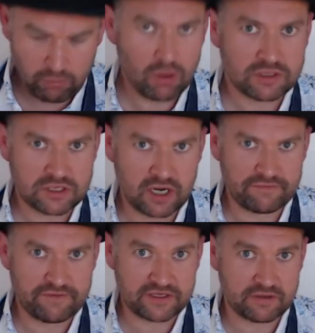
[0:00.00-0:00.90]
What
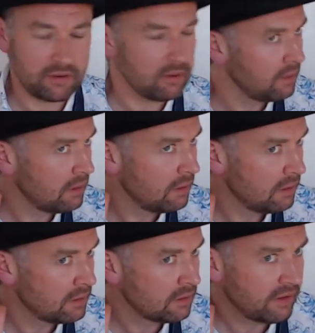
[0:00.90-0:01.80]
side effect here?
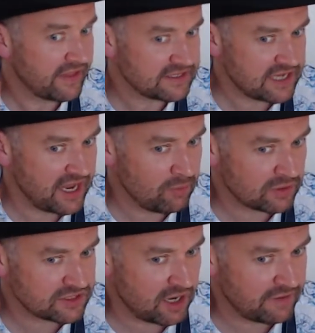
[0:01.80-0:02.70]
They're saying
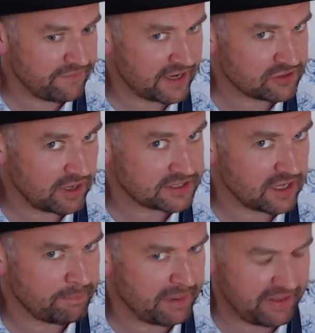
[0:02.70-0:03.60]
what side effect,
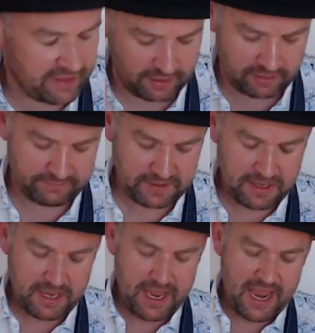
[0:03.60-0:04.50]
Tracy? I bet they
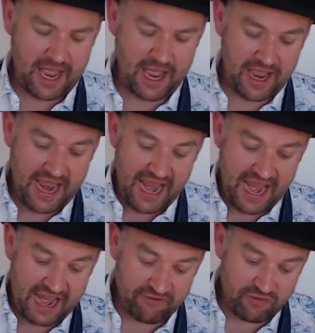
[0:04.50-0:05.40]
are.
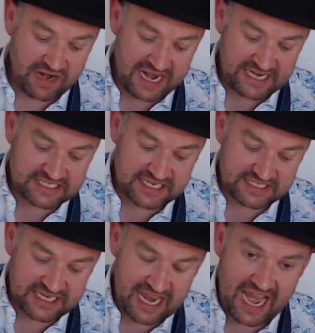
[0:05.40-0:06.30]
It
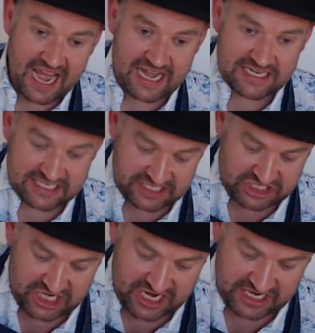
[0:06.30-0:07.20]
releases into the
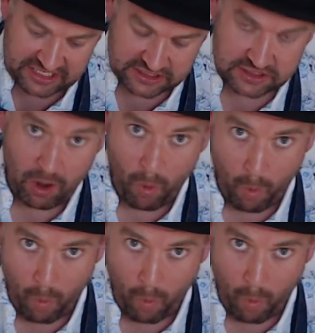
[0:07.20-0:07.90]
cheese,